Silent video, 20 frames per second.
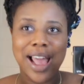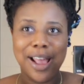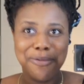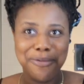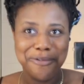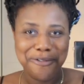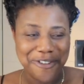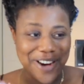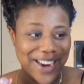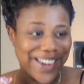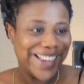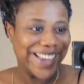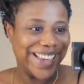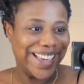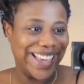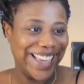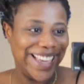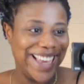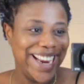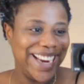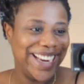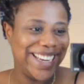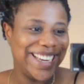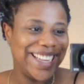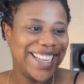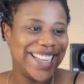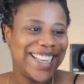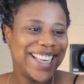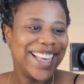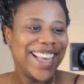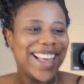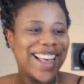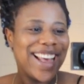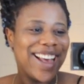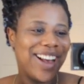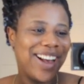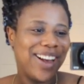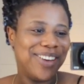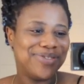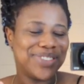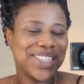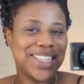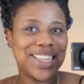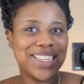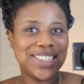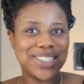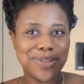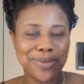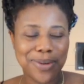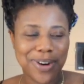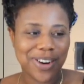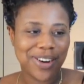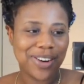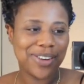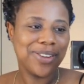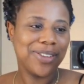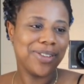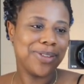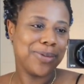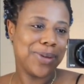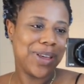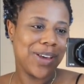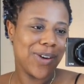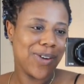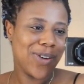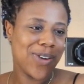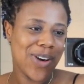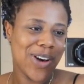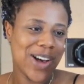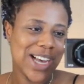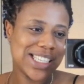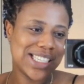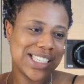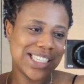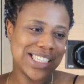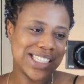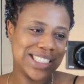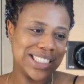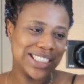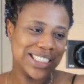I'm really keen. And then tomorrow we go kart.